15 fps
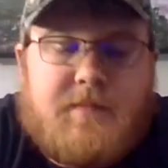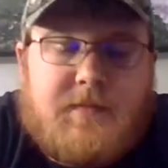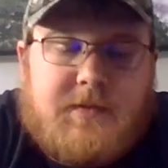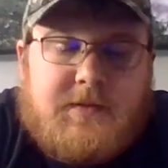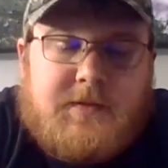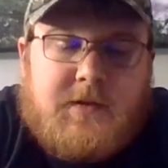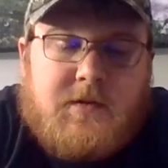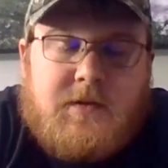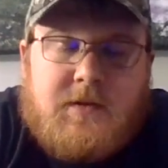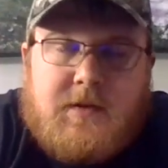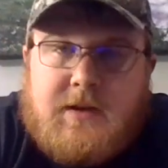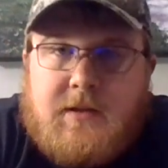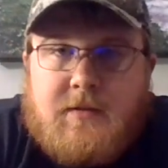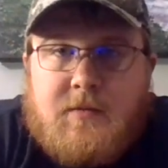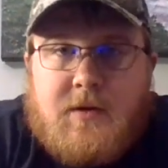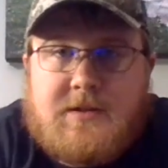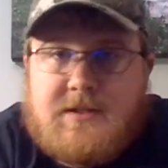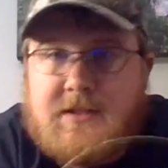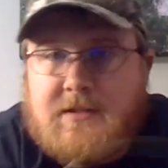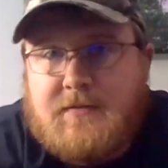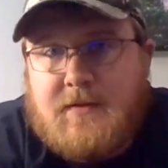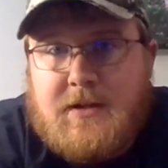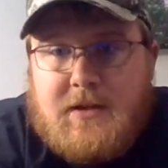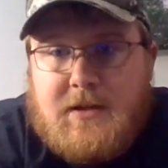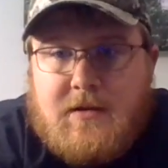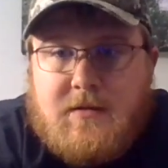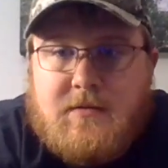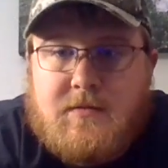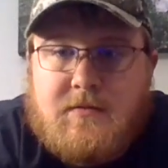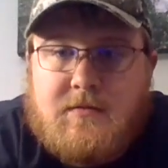So you could either watch this
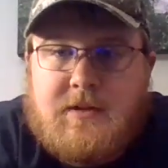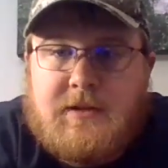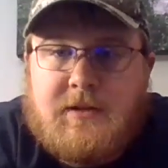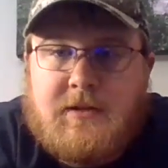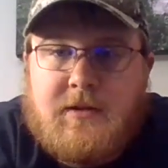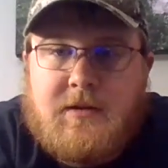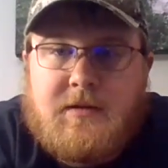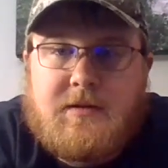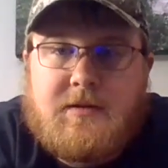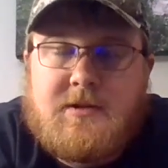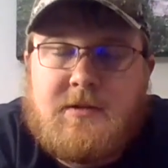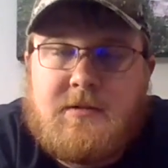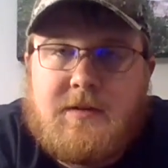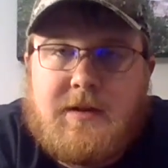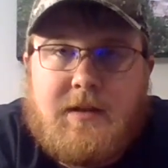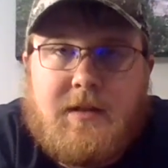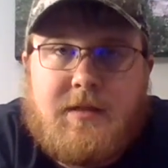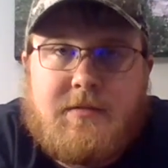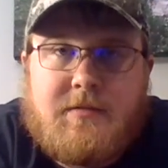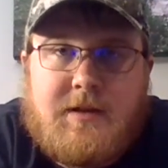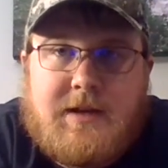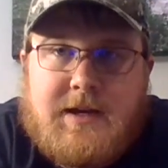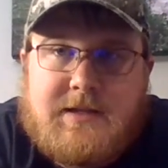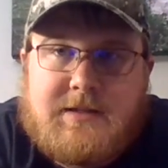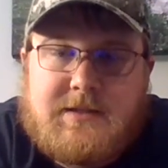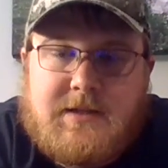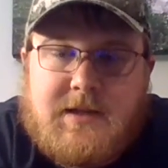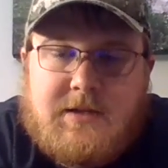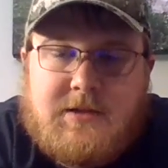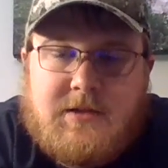video and learn 2 out of the 3 knots
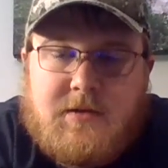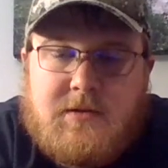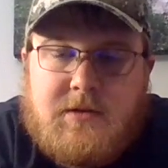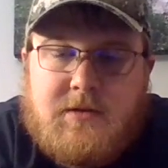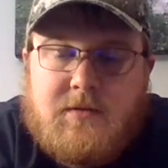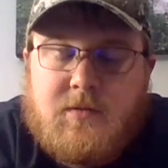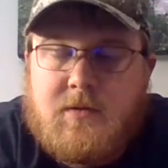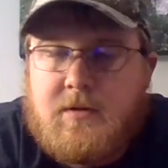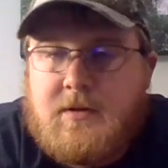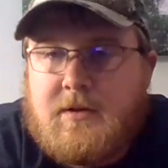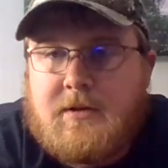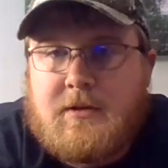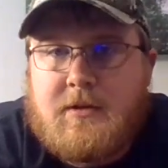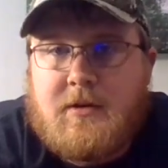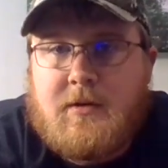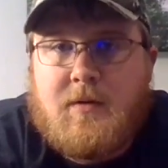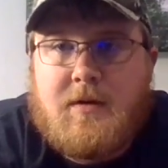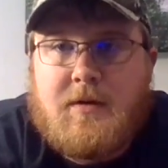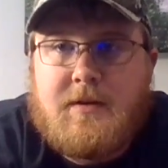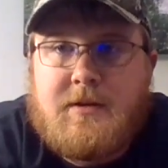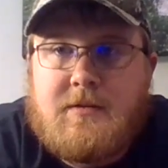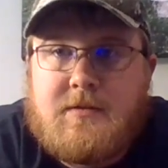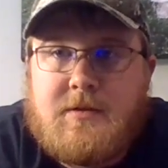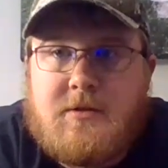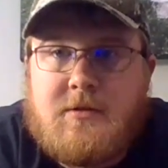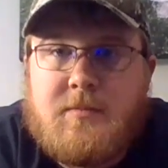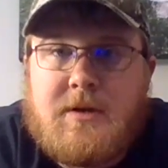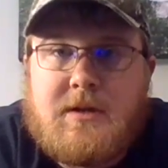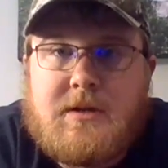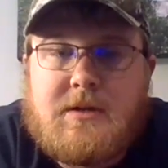that I showed you, or you could go on
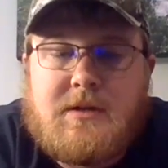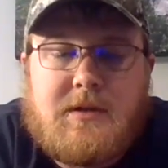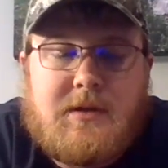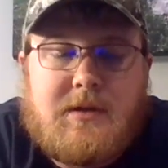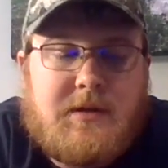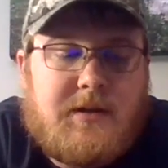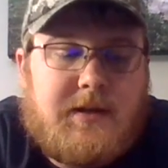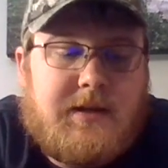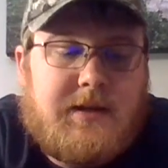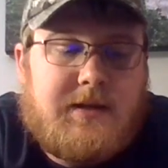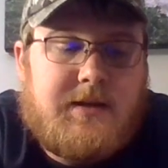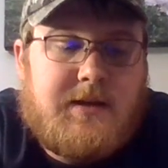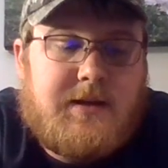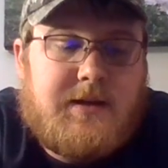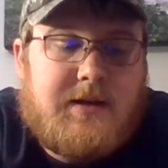YouTube and